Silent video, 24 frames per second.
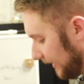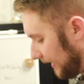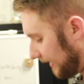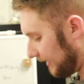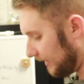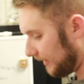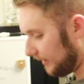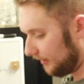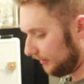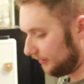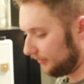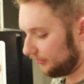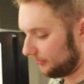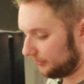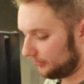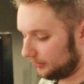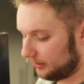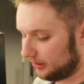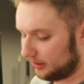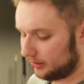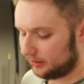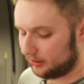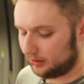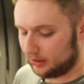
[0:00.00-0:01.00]
that
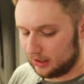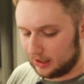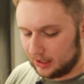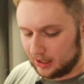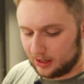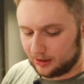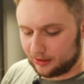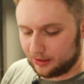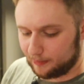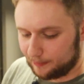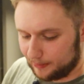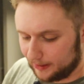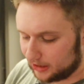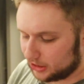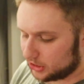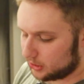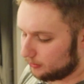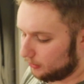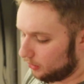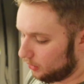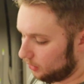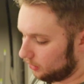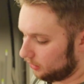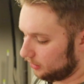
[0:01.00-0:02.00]
is the
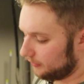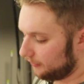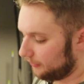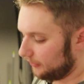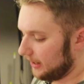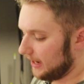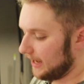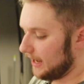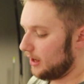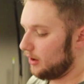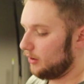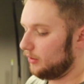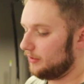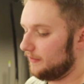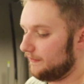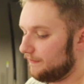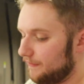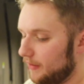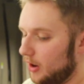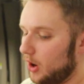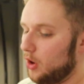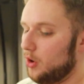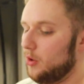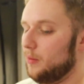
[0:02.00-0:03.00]
benchmark for how the
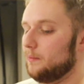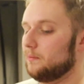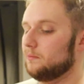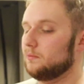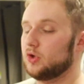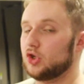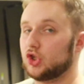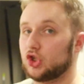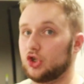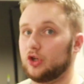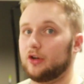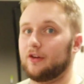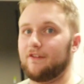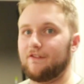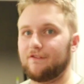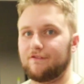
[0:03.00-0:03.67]
foam should